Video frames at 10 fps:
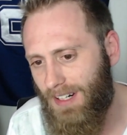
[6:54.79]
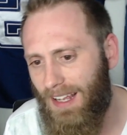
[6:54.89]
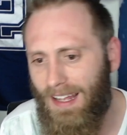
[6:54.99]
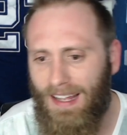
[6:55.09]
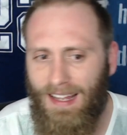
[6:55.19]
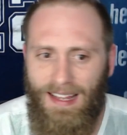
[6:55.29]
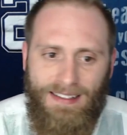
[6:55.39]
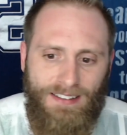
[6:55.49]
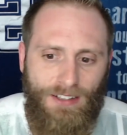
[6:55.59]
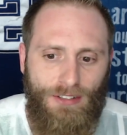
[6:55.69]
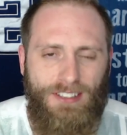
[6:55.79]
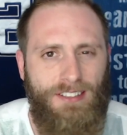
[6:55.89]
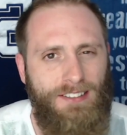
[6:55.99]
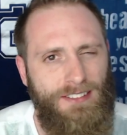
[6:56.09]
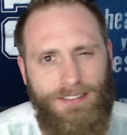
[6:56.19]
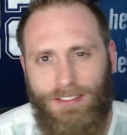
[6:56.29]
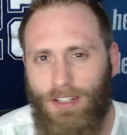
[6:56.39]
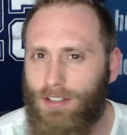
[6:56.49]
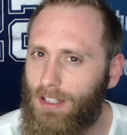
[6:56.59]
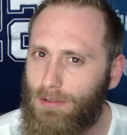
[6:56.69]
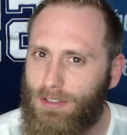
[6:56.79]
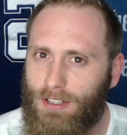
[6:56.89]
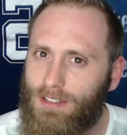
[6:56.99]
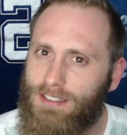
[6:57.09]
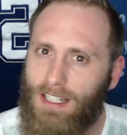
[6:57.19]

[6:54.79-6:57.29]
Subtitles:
Early returns,